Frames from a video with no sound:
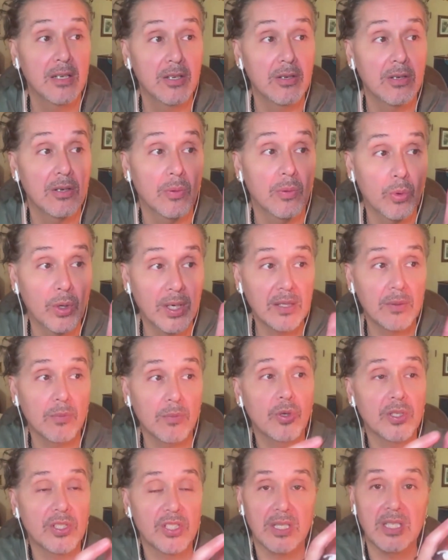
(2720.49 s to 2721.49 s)
what
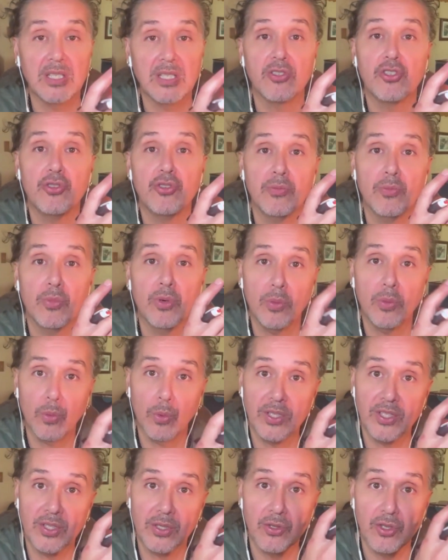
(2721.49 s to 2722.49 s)
was
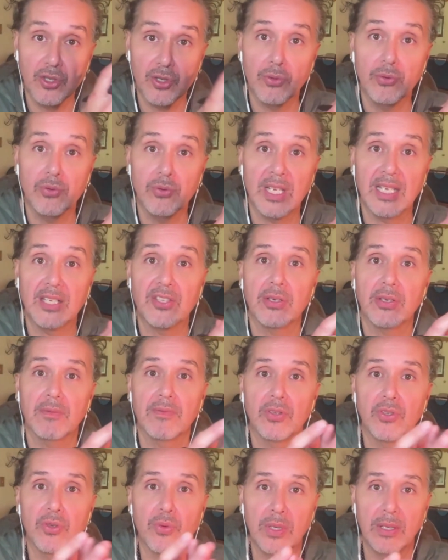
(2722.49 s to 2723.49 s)
the true nature
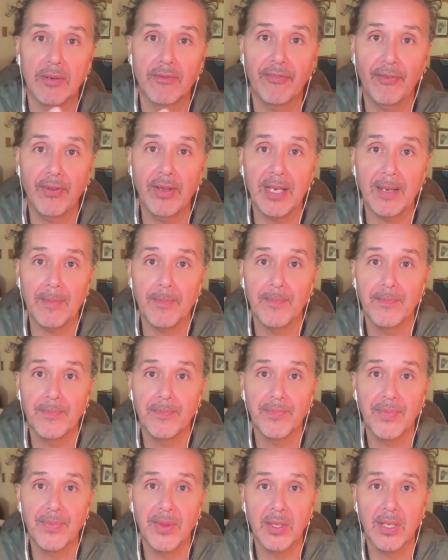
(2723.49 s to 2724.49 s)
of the twin flame.
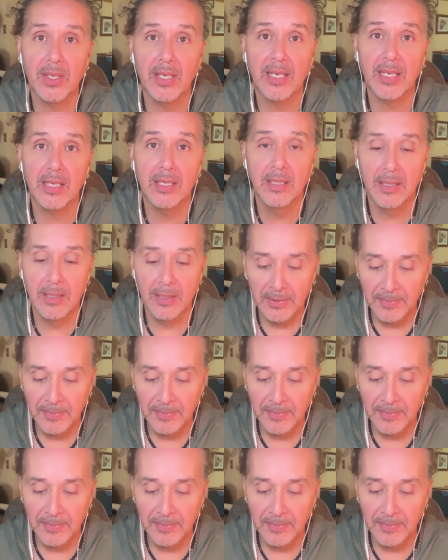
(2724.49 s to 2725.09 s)
Okay.